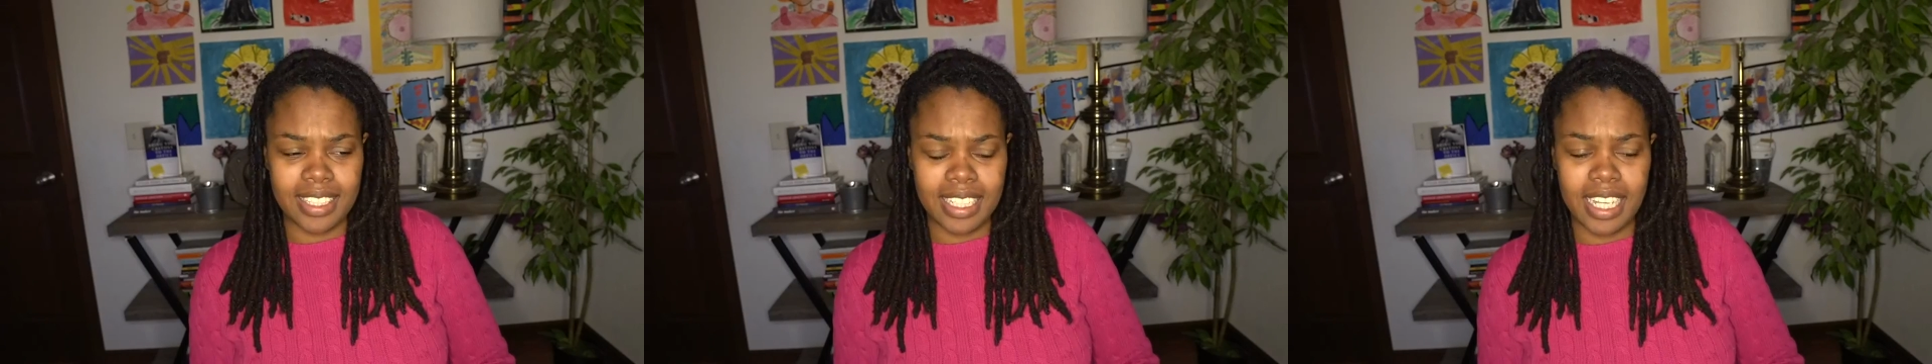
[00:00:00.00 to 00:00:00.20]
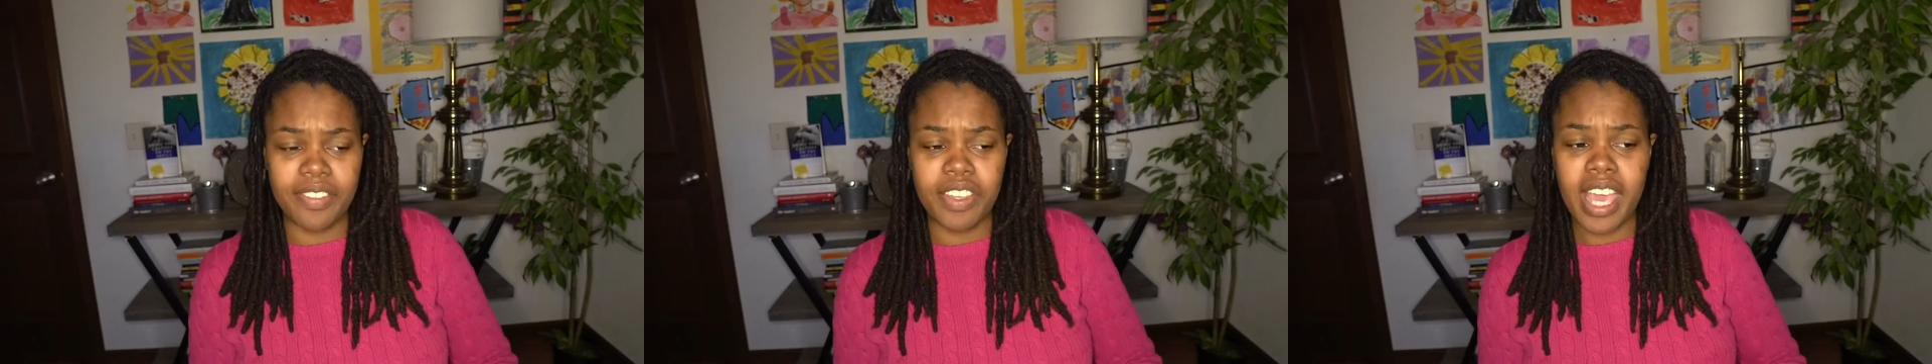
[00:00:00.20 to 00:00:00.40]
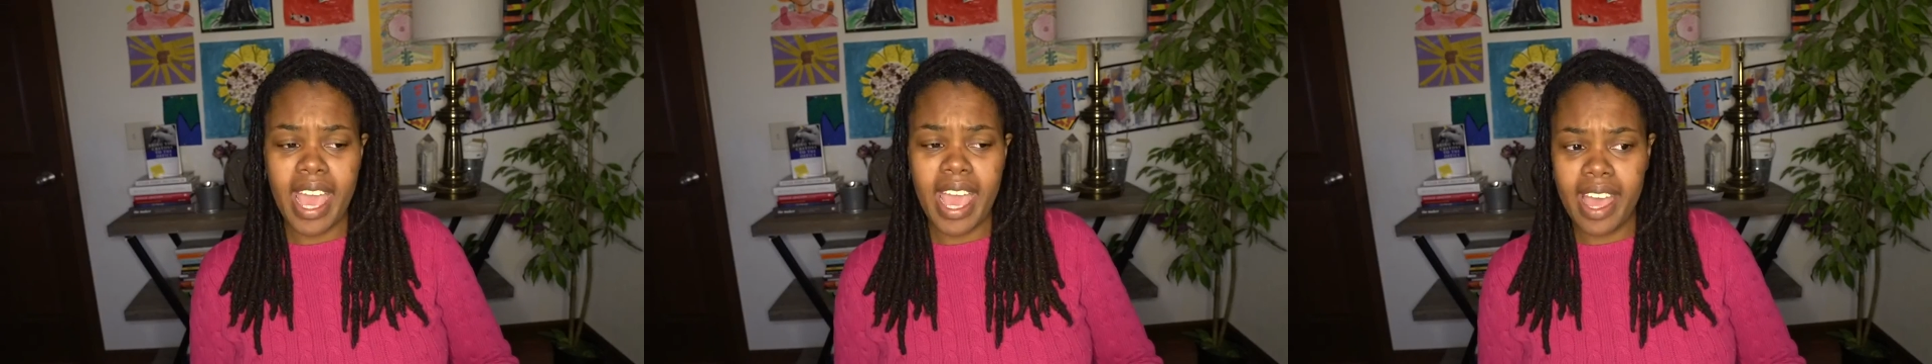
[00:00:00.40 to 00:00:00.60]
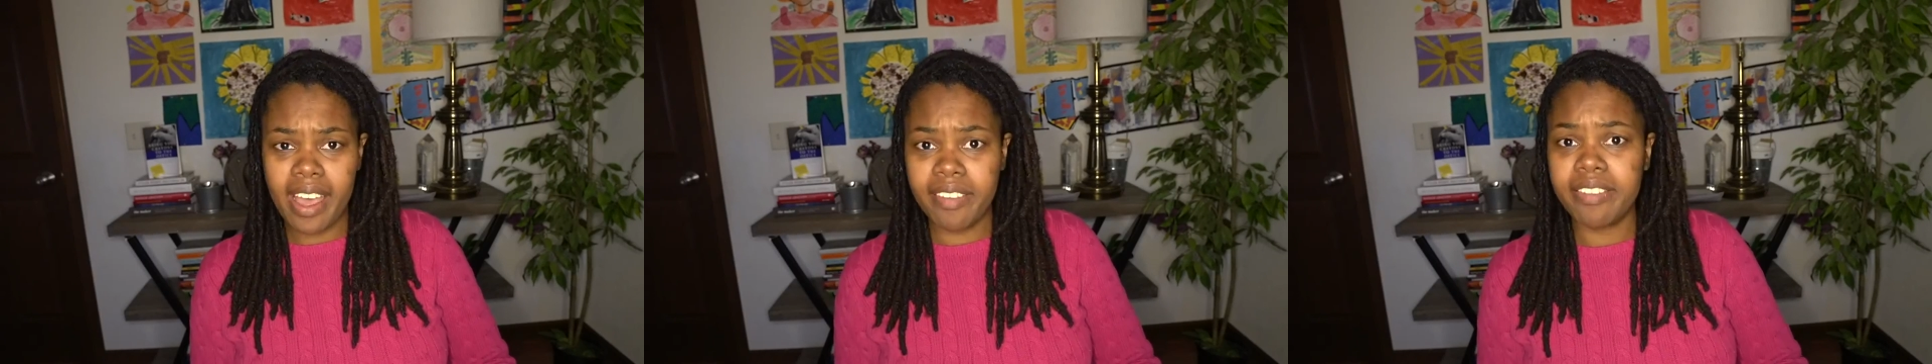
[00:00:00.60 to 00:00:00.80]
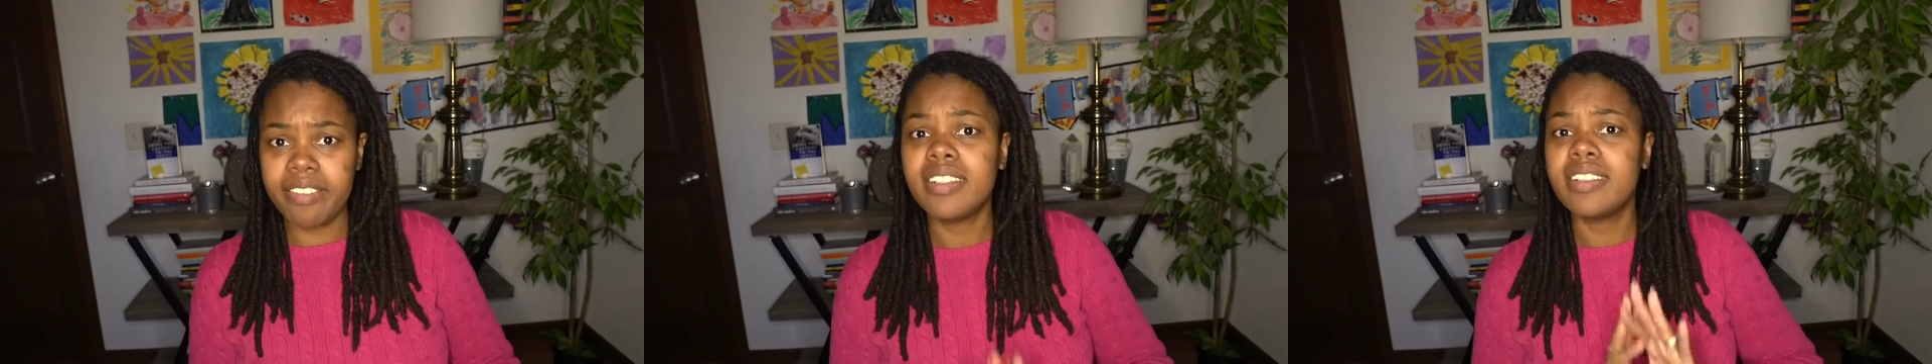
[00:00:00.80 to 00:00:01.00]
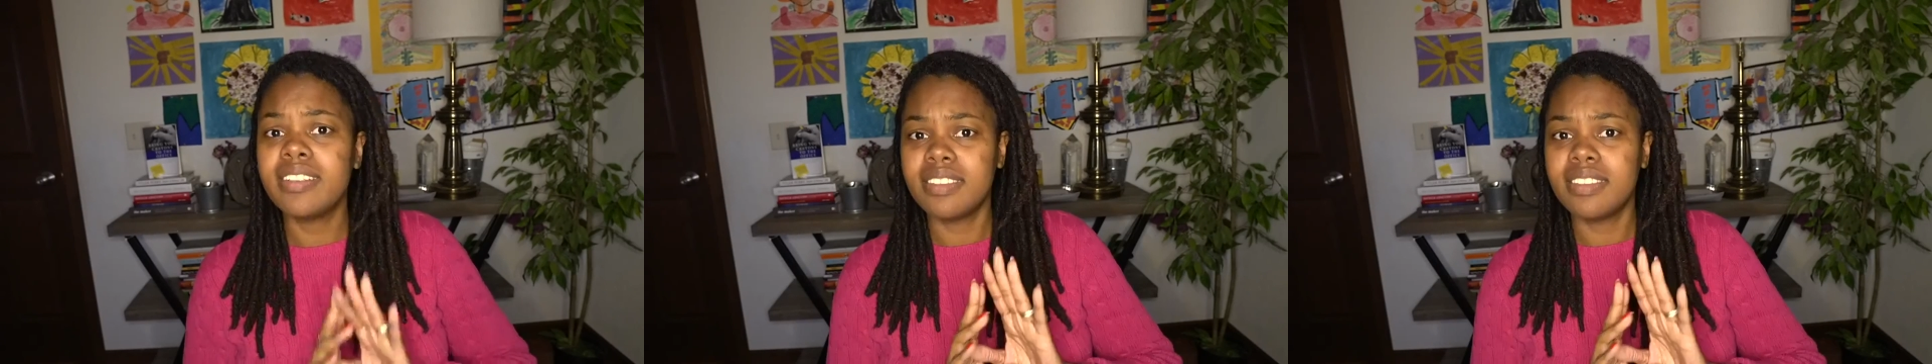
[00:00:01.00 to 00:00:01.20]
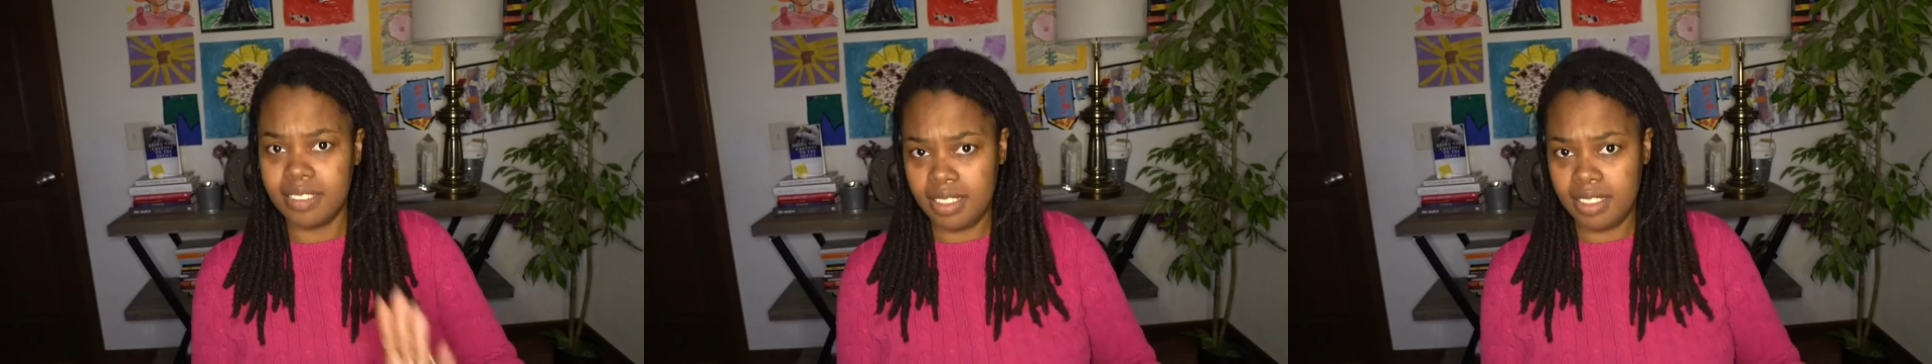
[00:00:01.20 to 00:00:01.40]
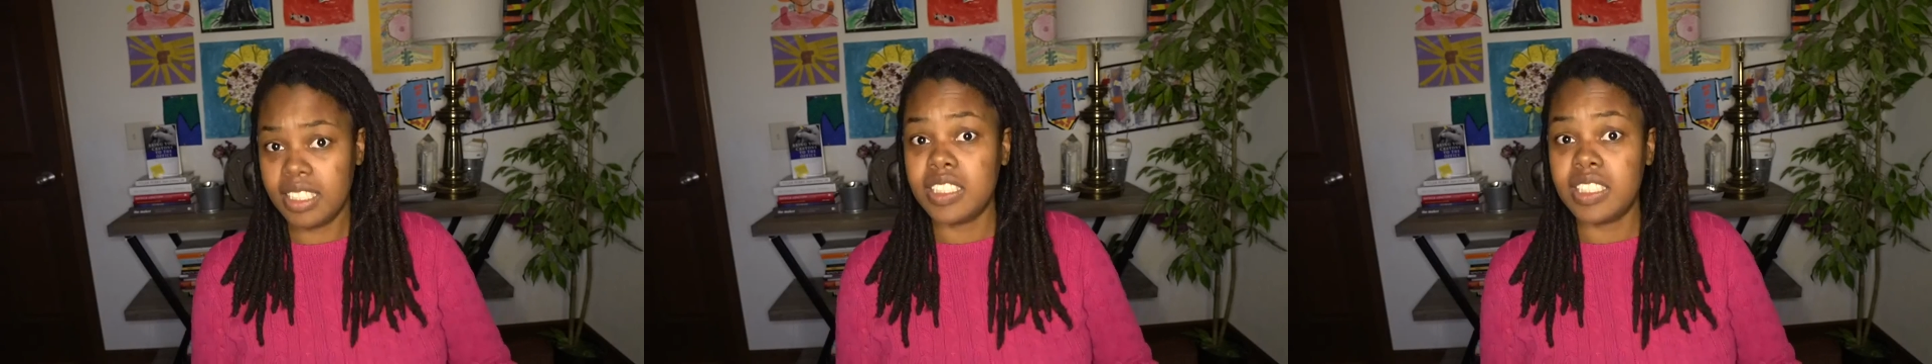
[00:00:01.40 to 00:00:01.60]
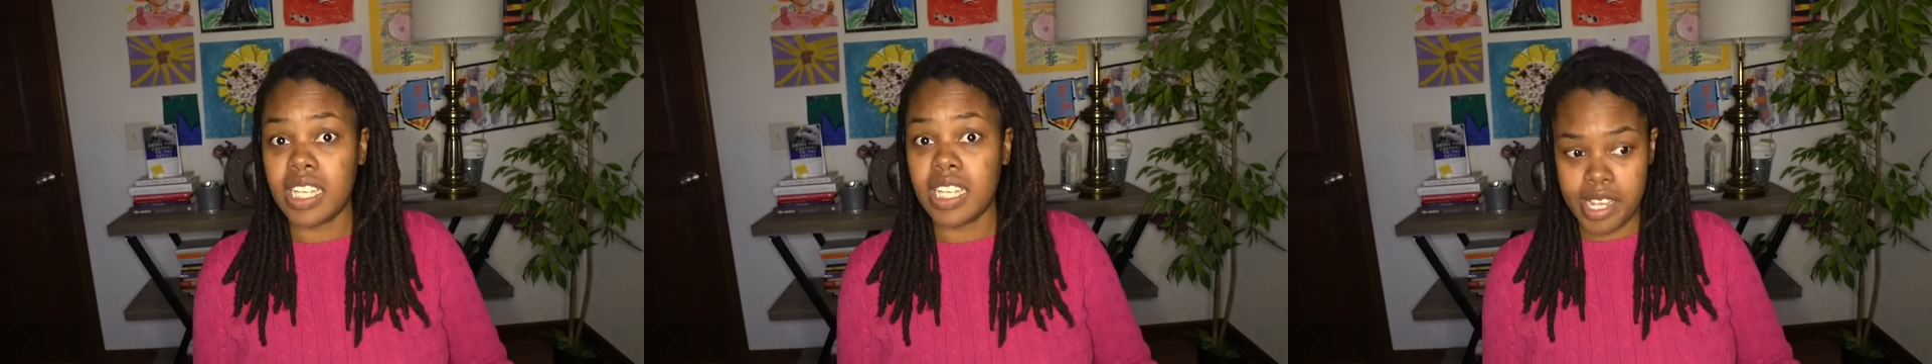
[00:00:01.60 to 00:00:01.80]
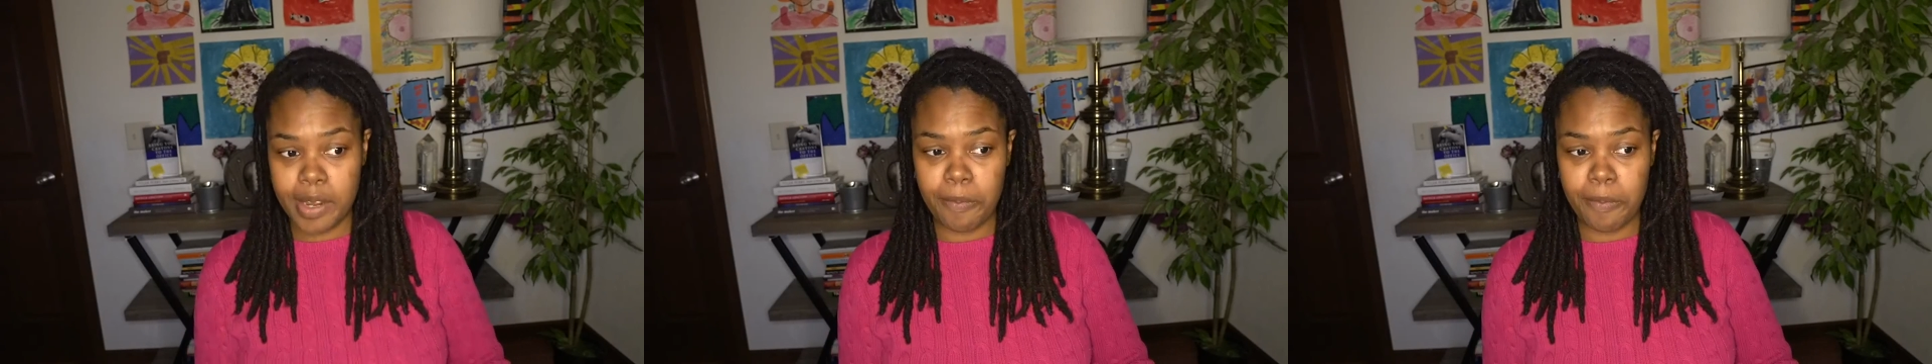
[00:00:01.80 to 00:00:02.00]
If you have, done it.